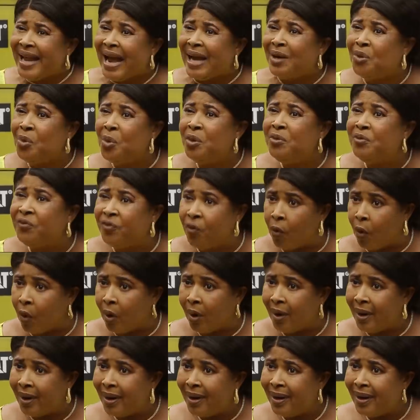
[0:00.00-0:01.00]
they are known
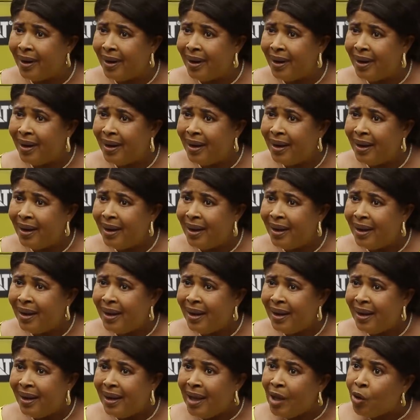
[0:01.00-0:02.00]
for.
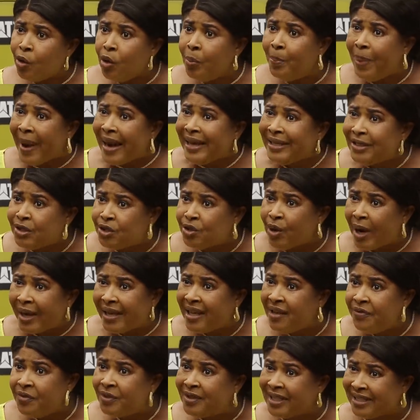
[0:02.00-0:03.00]
He could bite you
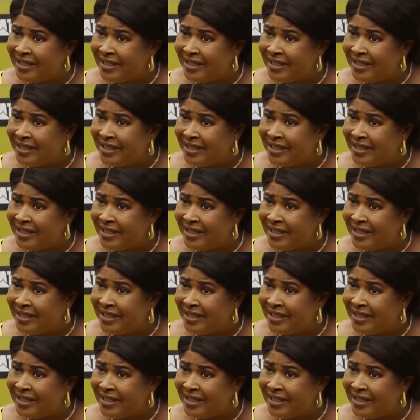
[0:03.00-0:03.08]
and give you